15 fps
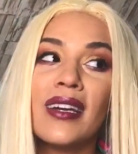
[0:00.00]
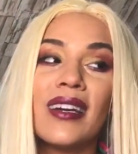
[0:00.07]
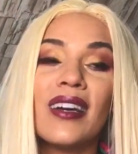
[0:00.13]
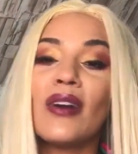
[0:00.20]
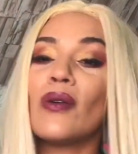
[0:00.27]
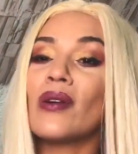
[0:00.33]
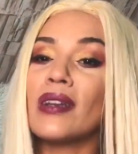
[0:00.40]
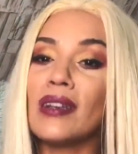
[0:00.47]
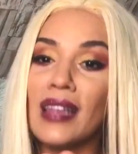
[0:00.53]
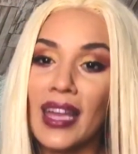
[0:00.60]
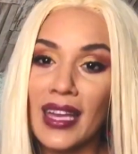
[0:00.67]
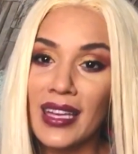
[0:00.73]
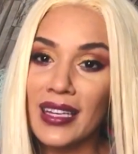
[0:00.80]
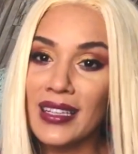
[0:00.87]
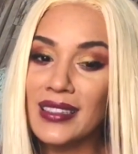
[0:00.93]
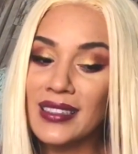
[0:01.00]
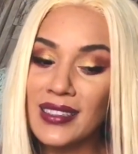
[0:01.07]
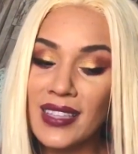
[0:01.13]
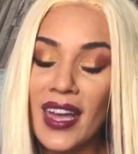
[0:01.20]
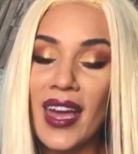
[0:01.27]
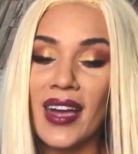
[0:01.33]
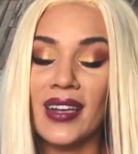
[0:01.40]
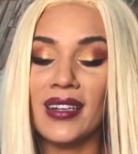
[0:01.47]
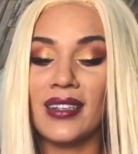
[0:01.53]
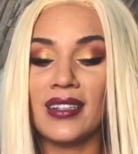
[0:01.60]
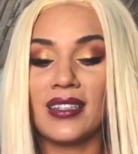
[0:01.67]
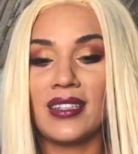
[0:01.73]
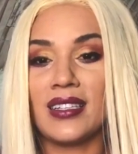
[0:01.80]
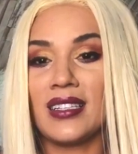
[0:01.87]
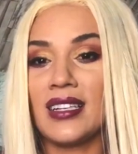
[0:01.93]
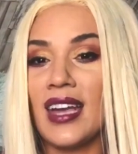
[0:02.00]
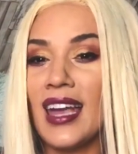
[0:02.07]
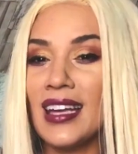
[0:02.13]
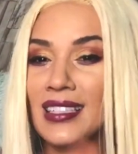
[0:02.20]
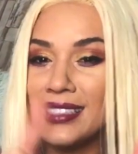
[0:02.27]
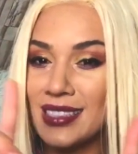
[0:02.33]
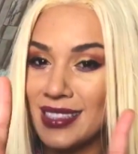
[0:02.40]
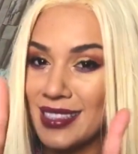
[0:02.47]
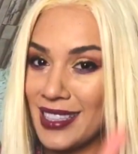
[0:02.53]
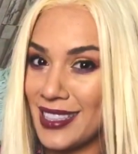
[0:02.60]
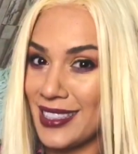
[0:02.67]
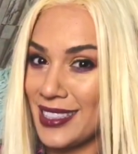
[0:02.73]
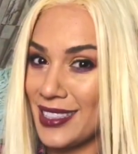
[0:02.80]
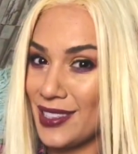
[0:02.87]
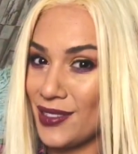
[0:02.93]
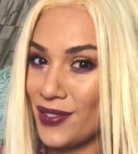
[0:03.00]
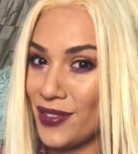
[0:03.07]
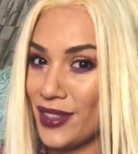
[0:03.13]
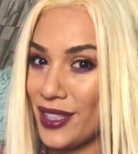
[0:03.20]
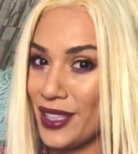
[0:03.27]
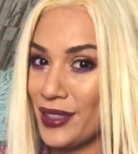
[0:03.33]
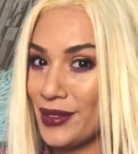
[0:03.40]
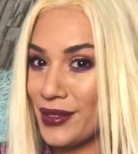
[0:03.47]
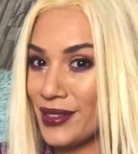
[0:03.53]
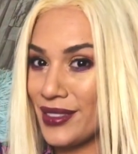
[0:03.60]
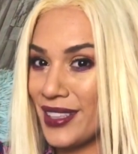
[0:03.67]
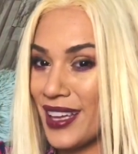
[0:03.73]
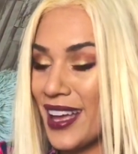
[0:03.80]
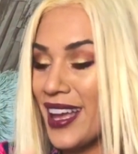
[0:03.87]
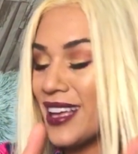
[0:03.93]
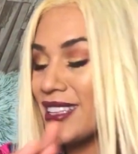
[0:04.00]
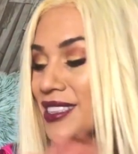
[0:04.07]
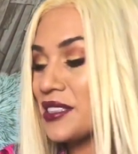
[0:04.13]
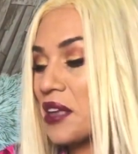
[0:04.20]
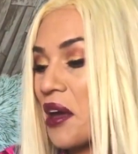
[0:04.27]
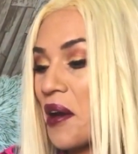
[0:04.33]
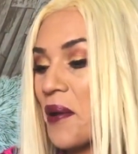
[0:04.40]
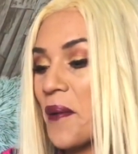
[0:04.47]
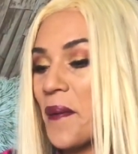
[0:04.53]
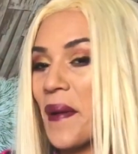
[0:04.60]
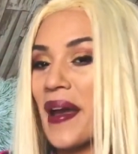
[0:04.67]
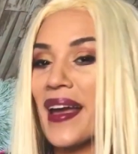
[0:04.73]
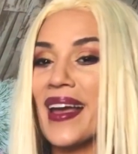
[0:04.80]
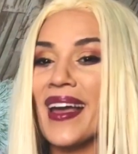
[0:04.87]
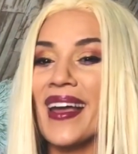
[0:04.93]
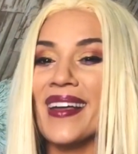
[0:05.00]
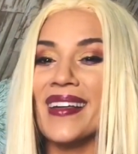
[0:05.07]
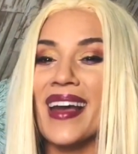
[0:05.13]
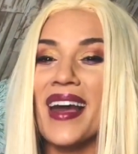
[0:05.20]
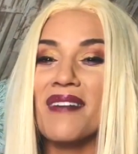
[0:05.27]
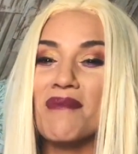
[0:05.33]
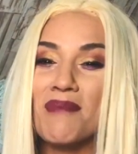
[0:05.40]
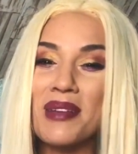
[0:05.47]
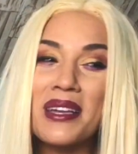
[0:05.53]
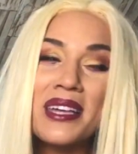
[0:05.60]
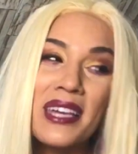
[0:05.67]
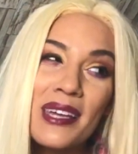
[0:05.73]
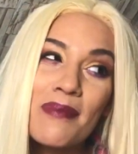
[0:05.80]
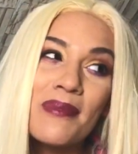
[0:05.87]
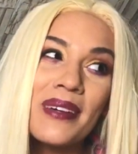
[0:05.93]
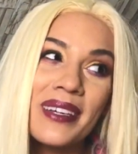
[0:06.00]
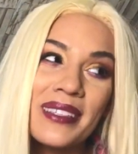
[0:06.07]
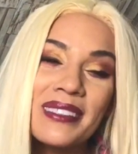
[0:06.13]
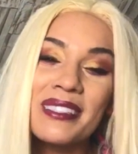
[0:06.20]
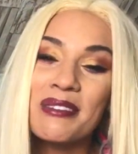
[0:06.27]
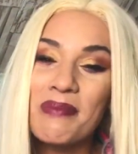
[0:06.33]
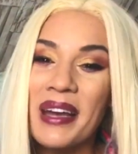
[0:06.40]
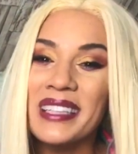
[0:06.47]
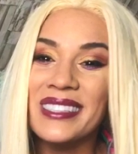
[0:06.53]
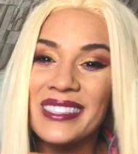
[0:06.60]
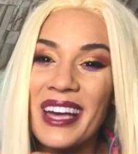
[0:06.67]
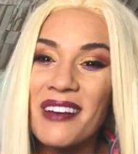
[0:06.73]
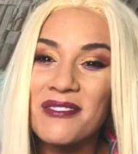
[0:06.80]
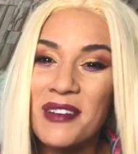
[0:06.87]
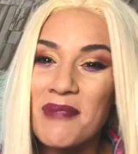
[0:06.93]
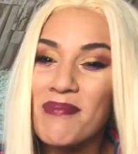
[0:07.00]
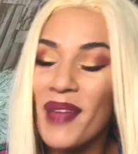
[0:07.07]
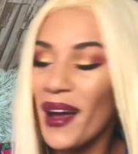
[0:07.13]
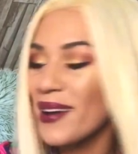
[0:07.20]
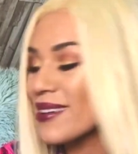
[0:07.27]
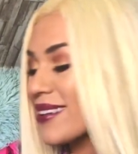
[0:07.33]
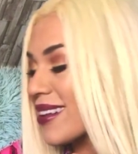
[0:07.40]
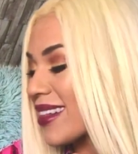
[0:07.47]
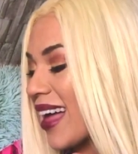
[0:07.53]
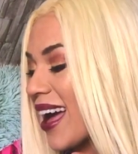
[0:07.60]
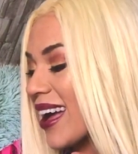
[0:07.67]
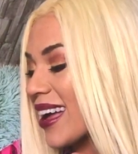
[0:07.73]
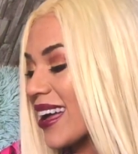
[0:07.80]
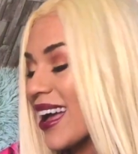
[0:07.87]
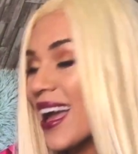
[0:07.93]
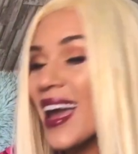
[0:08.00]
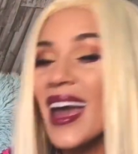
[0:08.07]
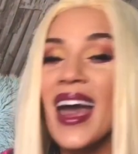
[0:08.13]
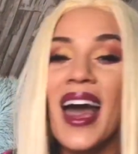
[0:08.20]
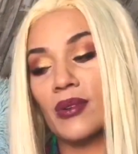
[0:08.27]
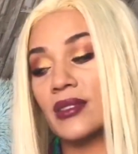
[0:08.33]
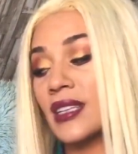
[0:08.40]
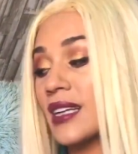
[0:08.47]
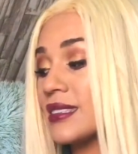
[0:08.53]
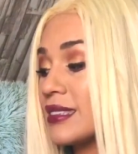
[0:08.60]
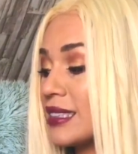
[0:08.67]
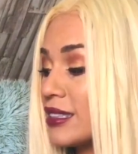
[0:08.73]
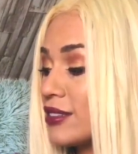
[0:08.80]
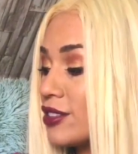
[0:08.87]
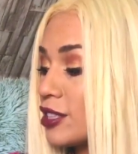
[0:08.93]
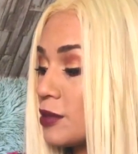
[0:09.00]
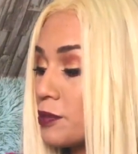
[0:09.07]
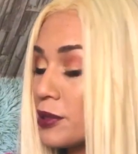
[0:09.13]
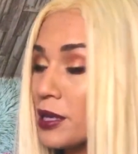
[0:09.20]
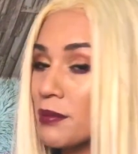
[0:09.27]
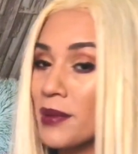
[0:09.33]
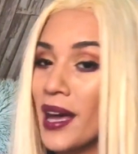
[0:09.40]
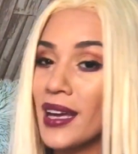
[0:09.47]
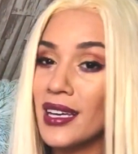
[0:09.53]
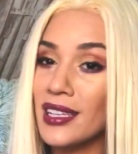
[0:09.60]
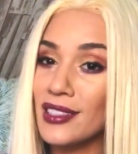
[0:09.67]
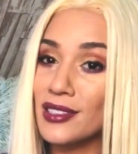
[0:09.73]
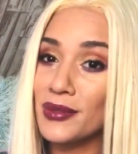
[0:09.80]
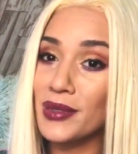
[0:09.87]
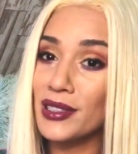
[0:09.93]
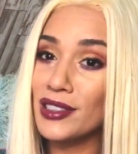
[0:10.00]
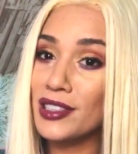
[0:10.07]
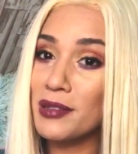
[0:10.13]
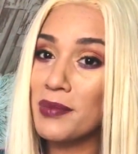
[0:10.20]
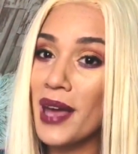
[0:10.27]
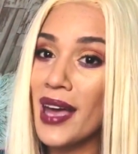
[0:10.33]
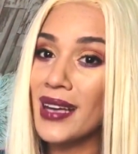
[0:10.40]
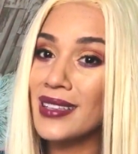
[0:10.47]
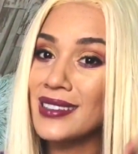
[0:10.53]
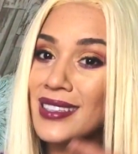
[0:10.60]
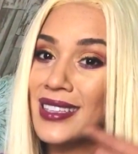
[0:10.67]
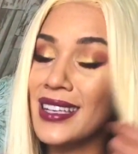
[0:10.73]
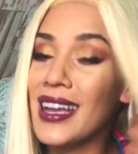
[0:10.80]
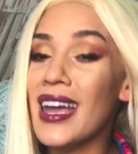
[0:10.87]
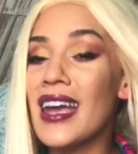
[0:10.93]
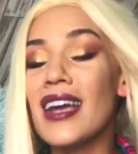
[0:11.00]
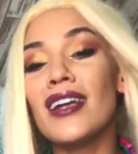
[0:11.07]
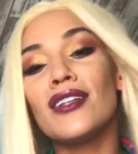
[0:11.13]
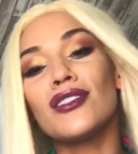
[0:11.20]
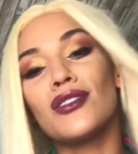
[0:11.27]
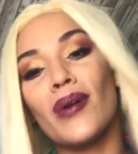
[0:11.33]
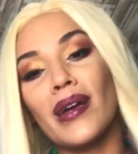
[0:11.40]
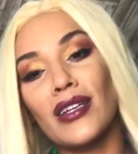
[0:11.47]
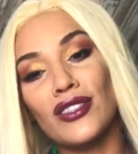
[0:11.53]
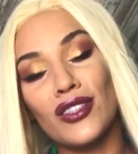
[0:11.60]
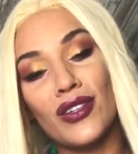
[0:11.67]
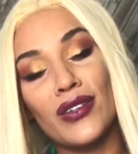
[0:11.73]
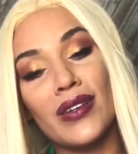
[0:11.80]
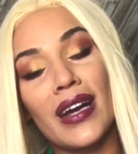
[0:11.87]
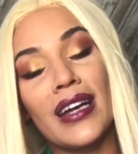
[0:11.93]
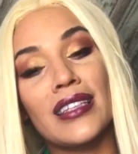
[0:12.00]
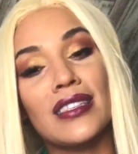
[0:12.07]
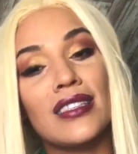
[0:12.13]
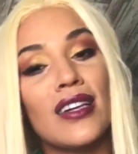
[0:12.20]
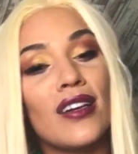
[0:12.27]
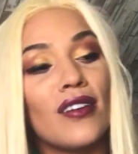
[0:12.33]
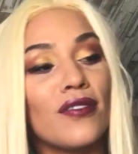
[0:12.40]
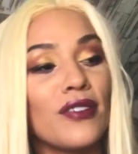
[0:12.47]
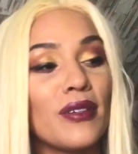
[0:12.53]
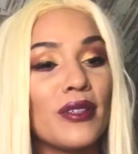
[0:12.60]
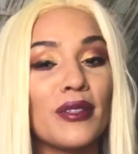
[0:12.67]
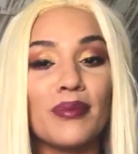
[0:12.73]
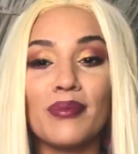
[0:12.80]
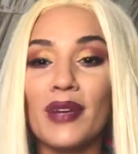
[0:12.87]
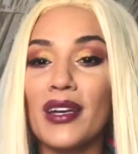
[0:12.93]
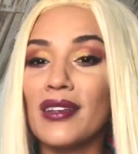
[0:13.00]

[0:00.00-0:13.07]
or you like tech, this is for you. So, I've been keeping it to myself, I'm not gonna lie. I did just put it back in its original packaging so I could show you guys from